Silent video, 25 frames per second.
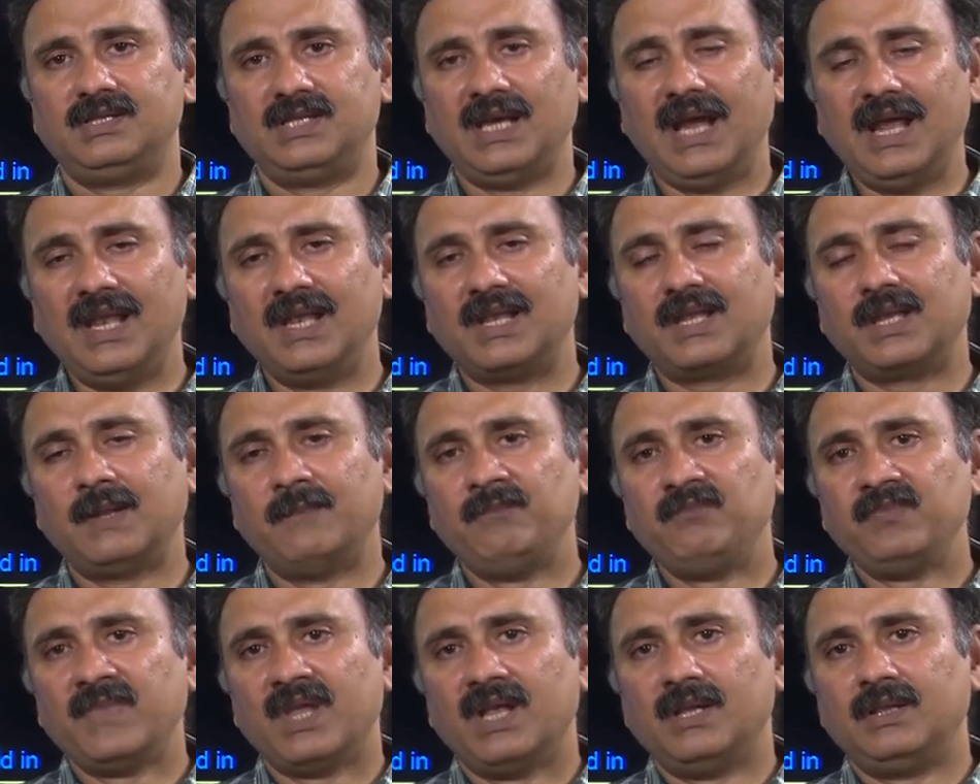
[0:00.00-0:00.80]
gels,
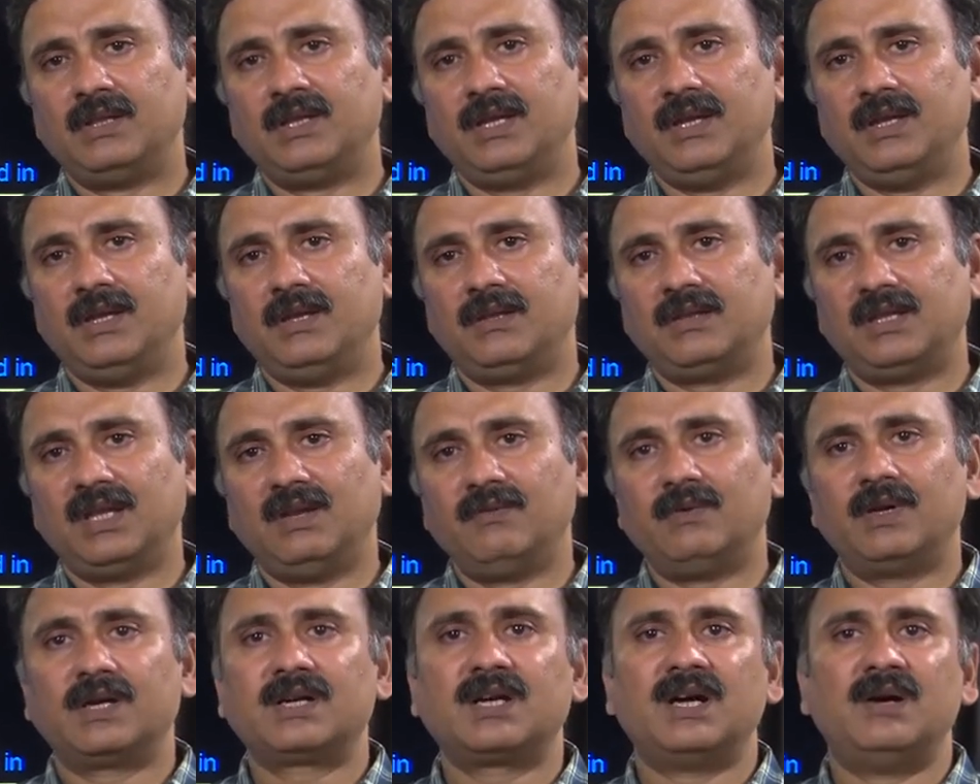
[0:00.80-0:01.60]
the
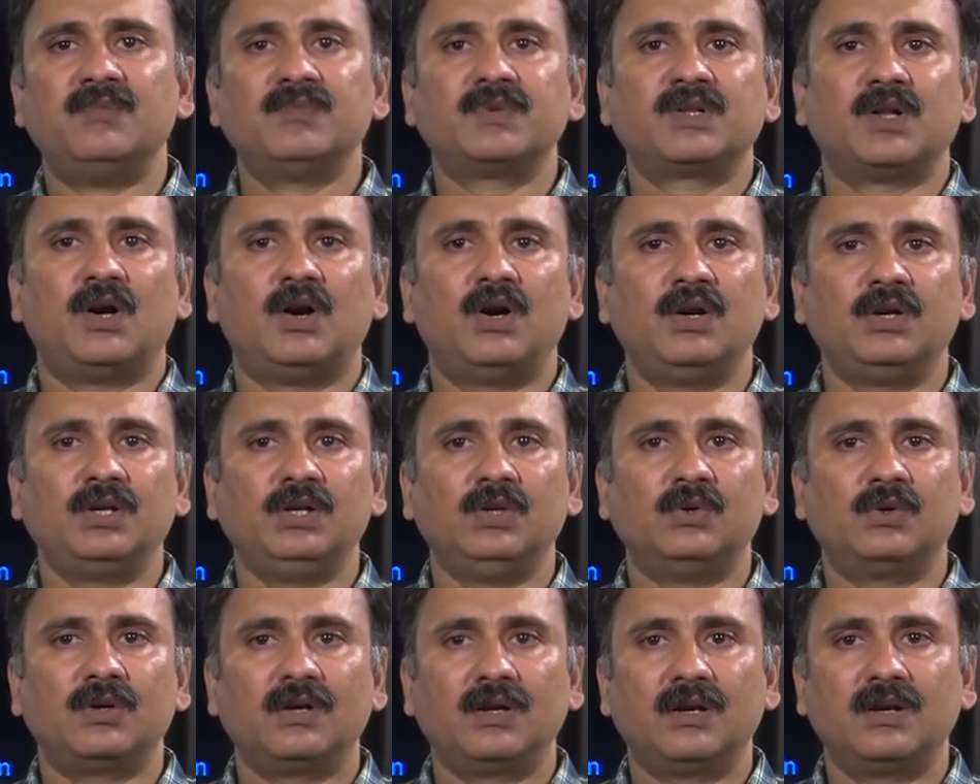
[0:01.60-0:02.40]
silver comes on
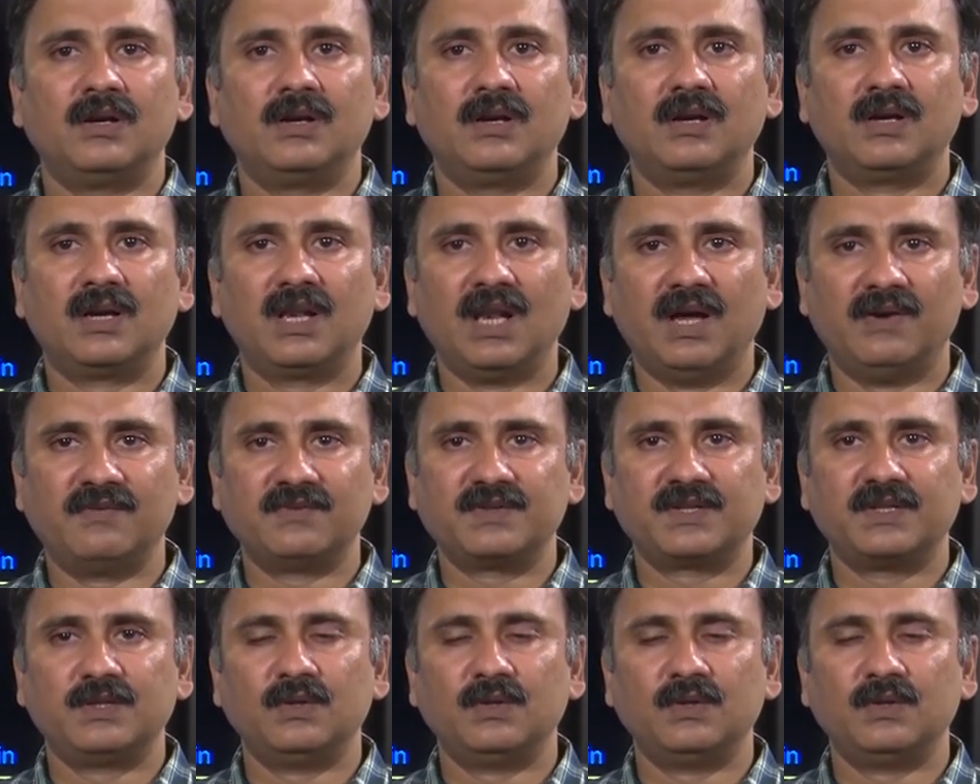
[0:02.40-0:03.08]
your gloves.